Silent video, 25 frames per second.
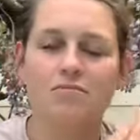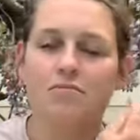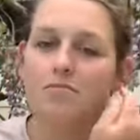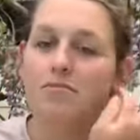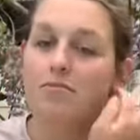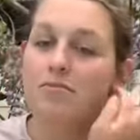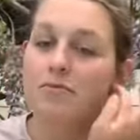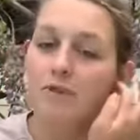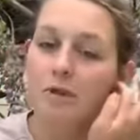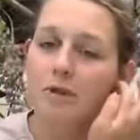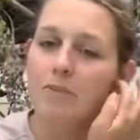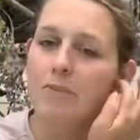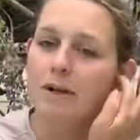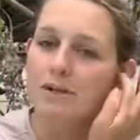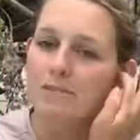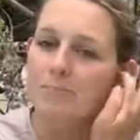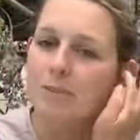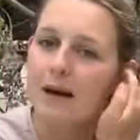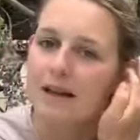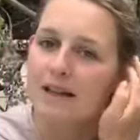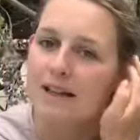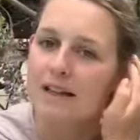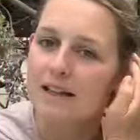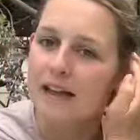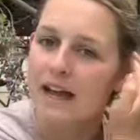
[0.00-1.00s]
for the most
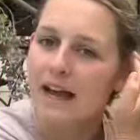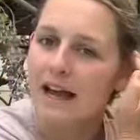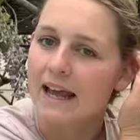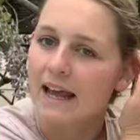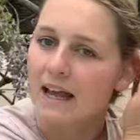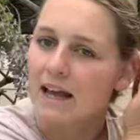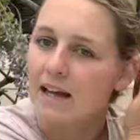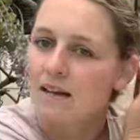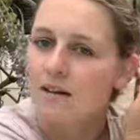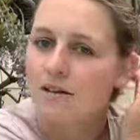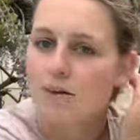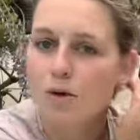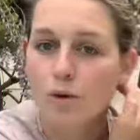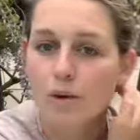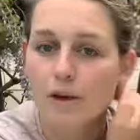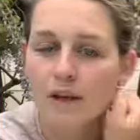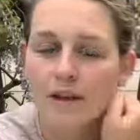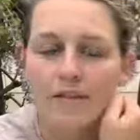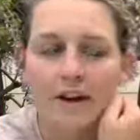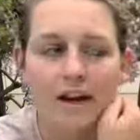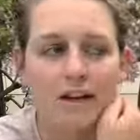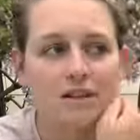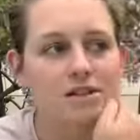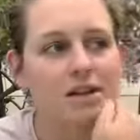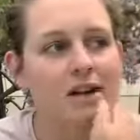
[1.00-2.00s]
part they're laying all year
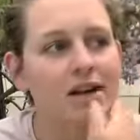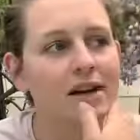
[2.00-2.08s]
round.